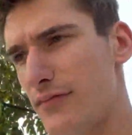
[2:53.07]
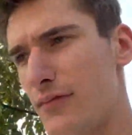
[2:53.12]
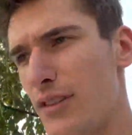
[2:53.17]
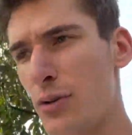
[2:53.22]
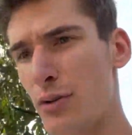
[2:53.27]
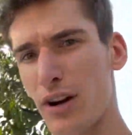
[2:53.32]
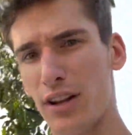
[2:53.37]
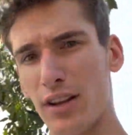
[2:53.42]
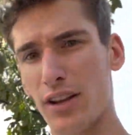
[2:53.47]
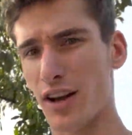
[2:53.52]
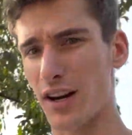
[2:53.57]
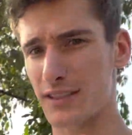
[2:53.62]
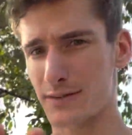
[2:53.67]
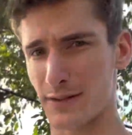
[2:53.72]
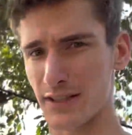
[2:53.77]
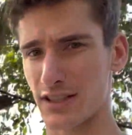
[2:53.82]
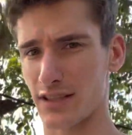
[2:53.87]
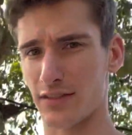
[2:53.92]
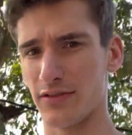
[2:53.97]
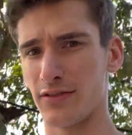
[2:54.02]
where I locked
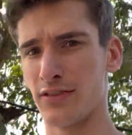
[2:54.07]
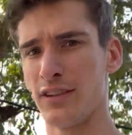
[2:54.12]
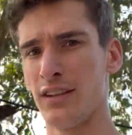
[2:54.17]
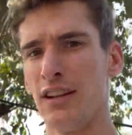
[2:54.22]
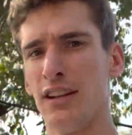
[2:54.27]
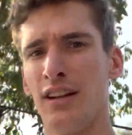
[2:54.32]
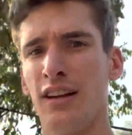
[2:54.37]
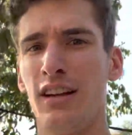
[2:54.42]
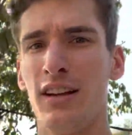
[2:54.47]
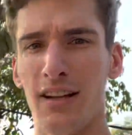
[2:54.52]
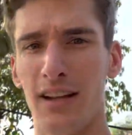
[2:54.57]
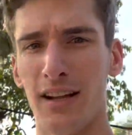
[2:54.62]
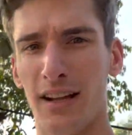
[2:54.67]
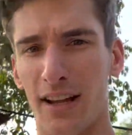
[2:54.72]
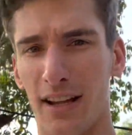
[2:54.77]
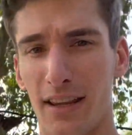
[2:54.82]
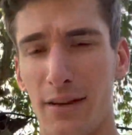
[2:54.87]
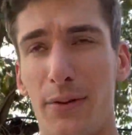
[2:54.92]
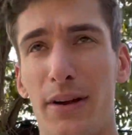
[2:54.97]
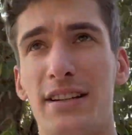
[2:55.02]
myself
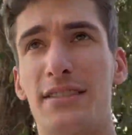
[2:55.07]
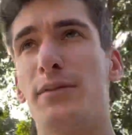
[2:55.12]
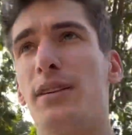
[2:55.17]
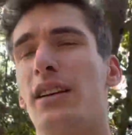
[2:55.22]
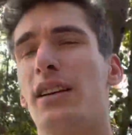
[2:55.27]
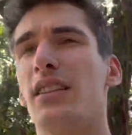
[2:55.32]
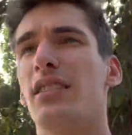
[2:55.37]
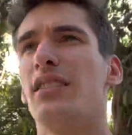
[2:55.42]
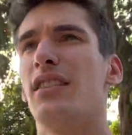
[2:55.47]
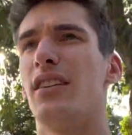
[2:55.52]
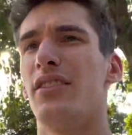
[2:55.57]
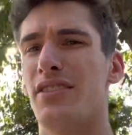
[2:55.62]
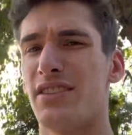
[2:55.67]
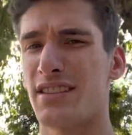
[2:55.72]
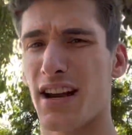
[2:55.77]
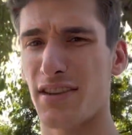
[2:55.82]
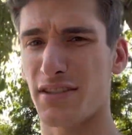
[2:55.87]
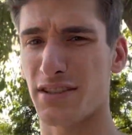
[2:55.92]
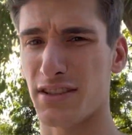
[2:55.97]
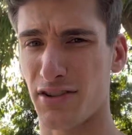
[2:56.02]
in the basement of this
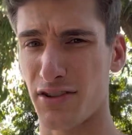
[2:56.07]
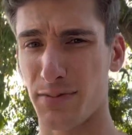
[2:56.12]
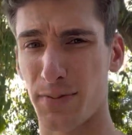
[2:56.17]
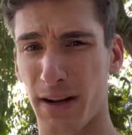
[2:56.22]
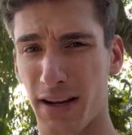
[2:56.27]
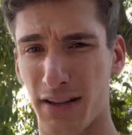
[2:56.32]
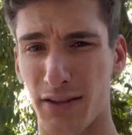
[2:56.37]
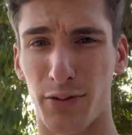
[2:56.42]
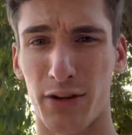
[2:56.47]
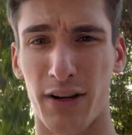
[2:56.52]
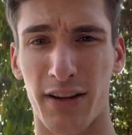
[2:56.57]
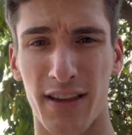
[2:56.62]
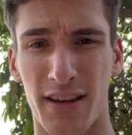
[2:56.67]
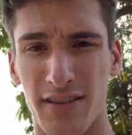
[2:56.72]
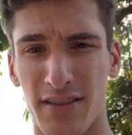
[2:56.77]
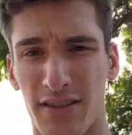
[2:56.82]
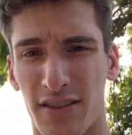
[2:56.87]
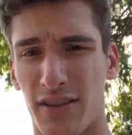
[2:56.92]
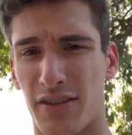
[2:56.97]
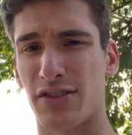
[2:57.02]
house I was paying
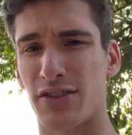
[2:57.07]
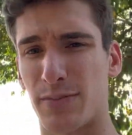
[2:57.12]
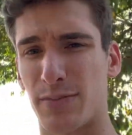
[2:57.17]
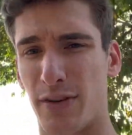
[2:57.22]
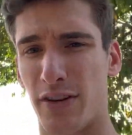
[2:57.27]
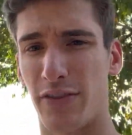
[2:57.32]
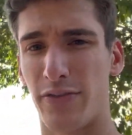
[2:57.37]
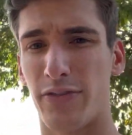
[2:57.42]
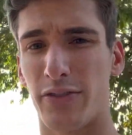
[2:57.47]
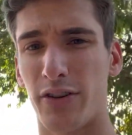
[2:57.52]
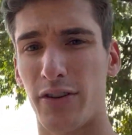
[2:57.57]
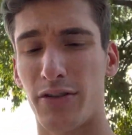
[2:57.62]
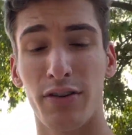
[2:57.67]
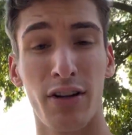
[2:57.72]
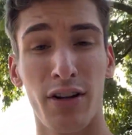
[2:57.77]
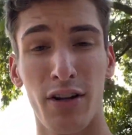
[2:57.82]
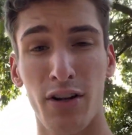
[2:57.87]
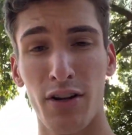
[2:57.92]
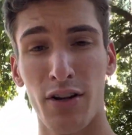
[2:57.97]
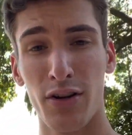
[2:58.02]
$20,000 a month for.
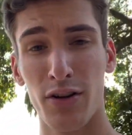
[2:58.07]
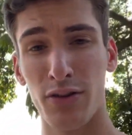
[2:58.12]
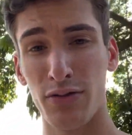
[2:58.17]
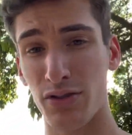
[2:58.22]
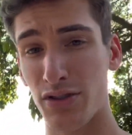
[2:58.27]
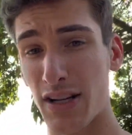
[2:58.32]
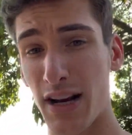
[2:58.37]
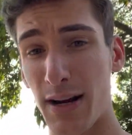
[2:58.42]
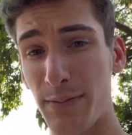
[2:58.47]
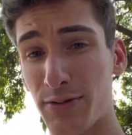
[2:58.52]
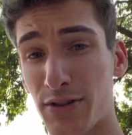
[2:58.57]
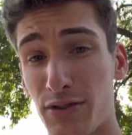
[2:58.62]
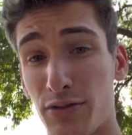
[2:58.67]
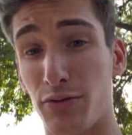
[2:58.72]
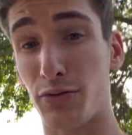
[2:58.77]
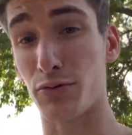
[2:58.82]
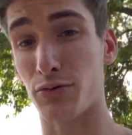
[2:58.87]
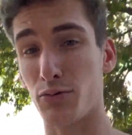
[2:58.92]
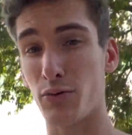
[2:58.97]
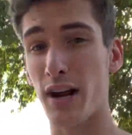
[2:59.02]
It was an
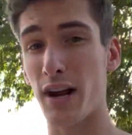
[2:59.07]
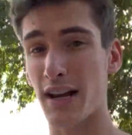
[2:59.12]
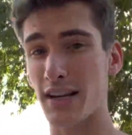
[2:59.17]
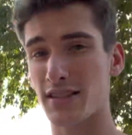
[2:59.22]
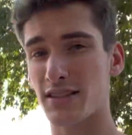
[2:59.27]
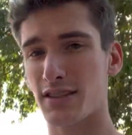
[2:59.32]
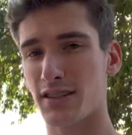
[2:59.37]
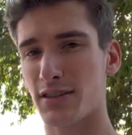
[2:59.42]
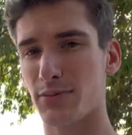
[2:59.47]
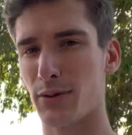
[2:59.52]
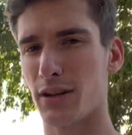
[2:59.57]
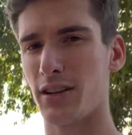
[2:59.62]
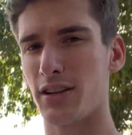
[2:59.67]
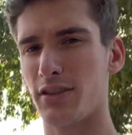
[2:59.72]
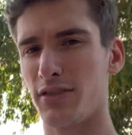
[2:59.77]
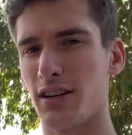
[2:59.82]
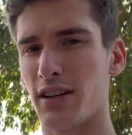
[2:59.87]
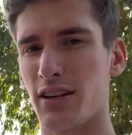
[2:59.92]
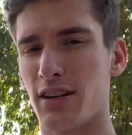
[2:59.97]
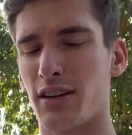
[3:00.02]
absolute waste to be
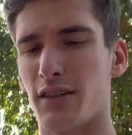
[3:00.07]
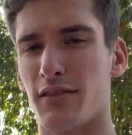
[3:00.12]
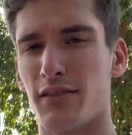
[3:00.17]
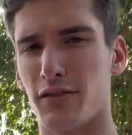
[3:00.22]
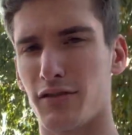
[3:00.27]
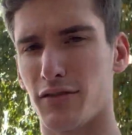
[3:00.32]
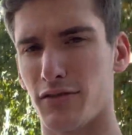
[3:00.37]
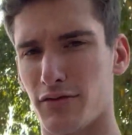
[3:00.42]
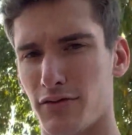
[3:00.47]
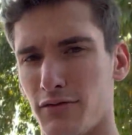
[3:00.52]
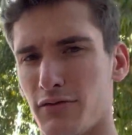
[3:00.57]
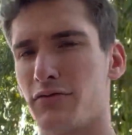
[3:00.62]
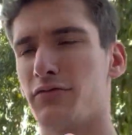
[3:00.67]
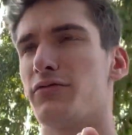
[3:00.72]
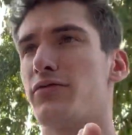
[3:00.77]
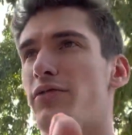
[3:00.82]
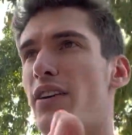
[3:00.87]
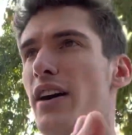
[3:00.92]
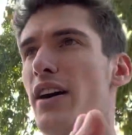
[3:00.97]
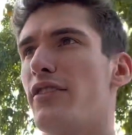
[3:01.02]
living in a
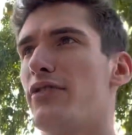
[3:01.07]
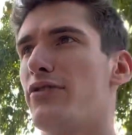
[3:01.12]
five